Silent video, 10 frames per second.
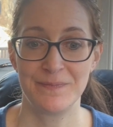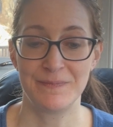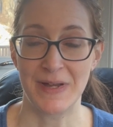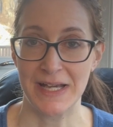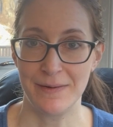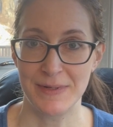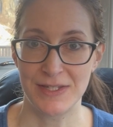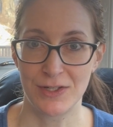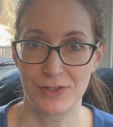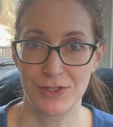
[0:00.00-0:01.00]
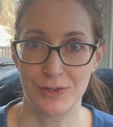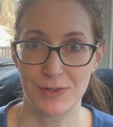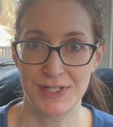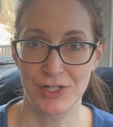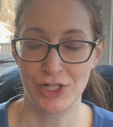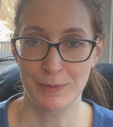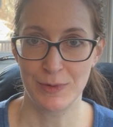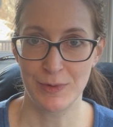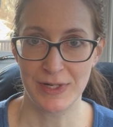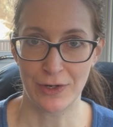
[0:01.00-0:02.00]
name is also Stitching
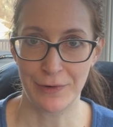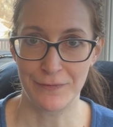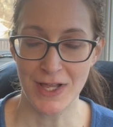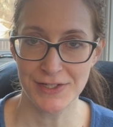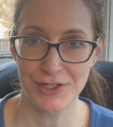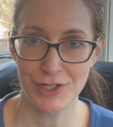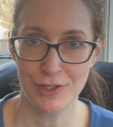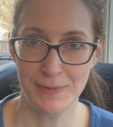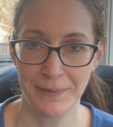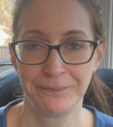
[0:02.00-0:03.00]
Moon here in Flosstube,